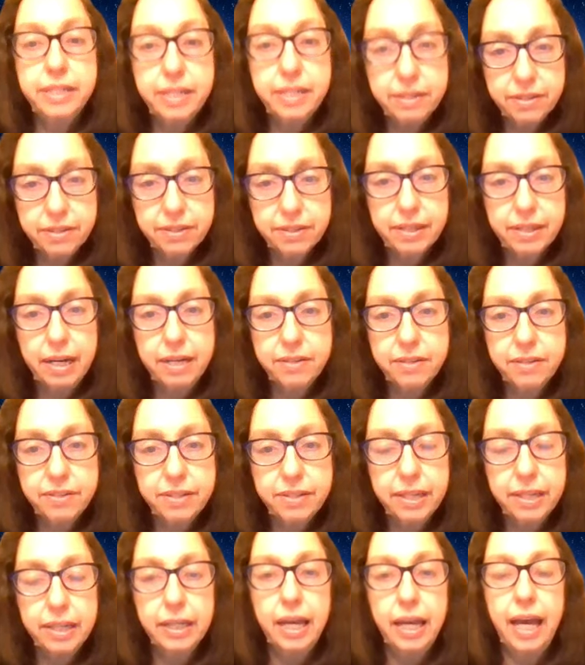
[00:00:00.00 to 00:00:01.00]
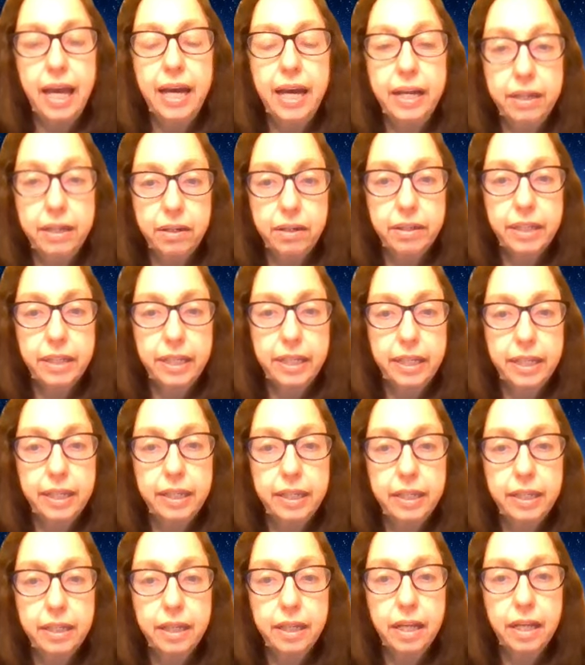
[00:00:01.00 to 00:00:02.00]
discussing
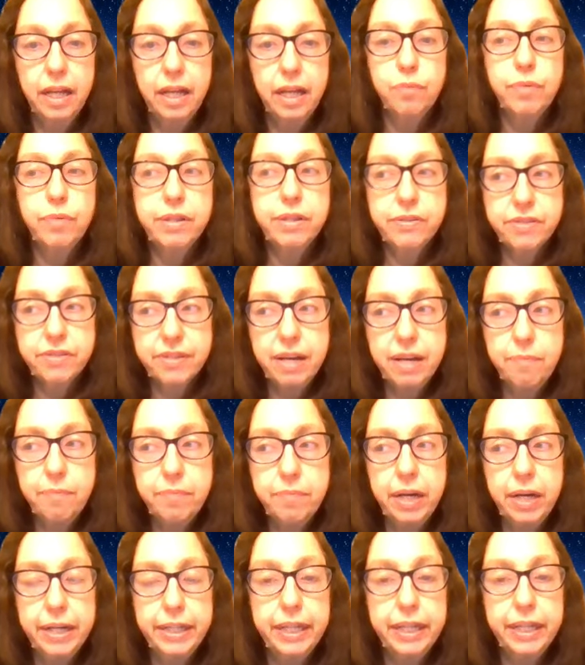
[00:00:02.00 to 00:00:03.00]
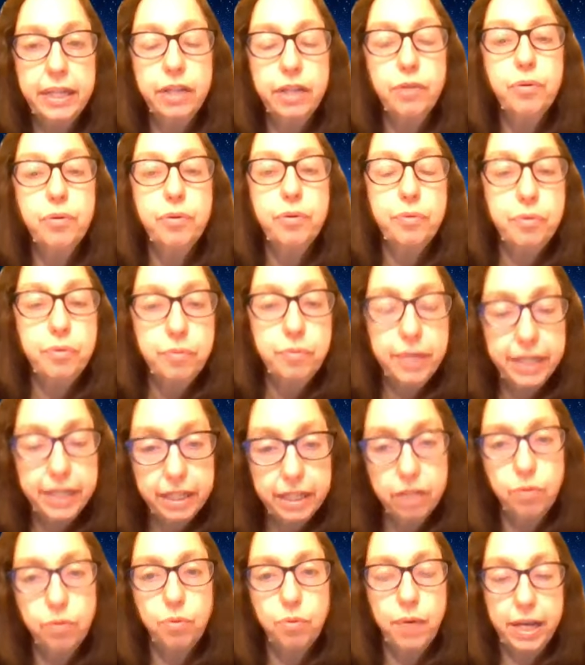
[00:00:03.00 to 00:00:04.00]
anarchy with somebody who
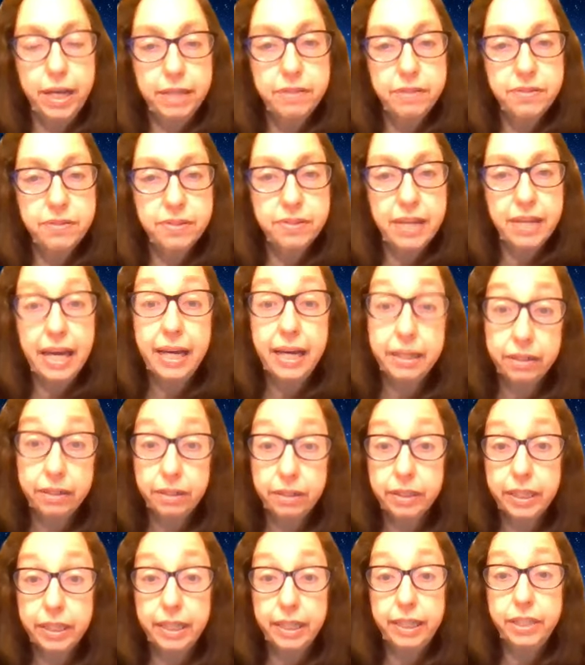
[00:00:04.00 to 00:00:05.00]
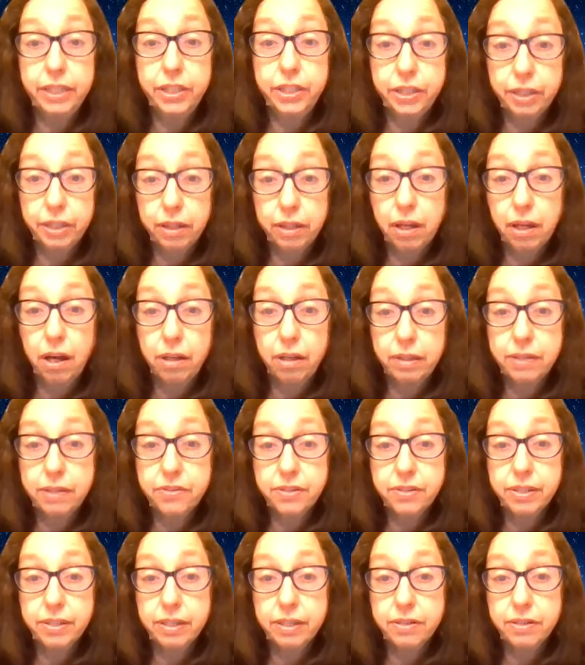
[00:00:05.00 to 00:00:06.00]
equates anarchy to
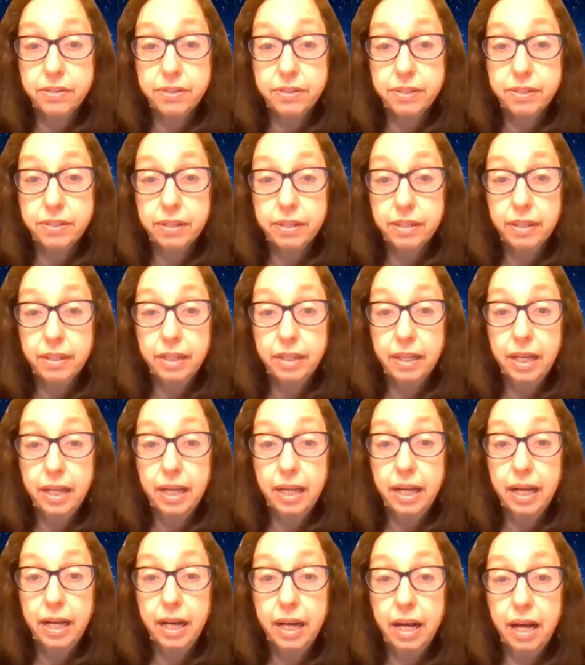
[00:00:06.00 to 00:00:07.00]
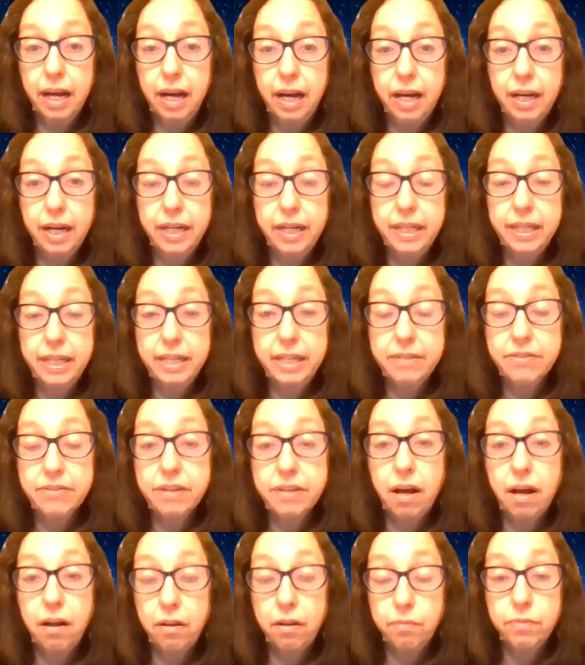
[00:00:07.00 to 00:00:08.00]
lawlessness? It's
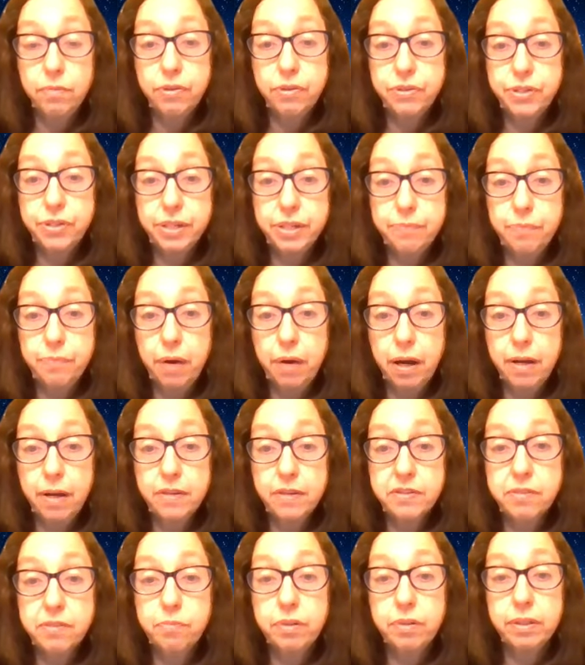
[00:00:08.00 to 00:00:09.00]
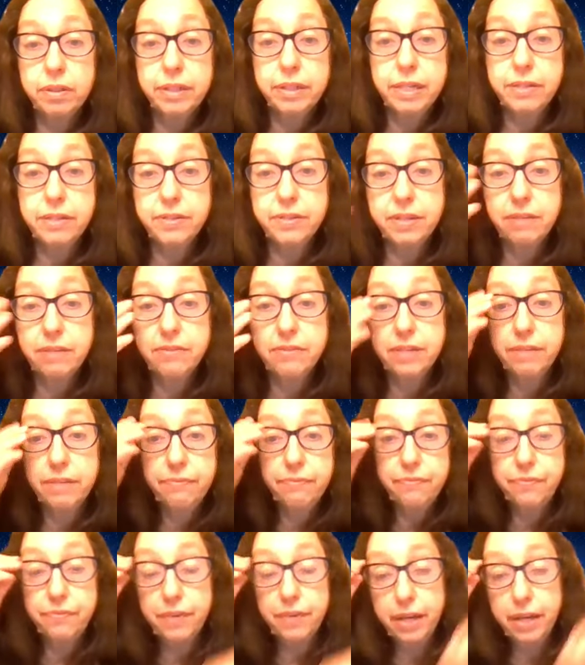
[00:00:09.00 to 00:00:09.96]
almost impossible. It's as if,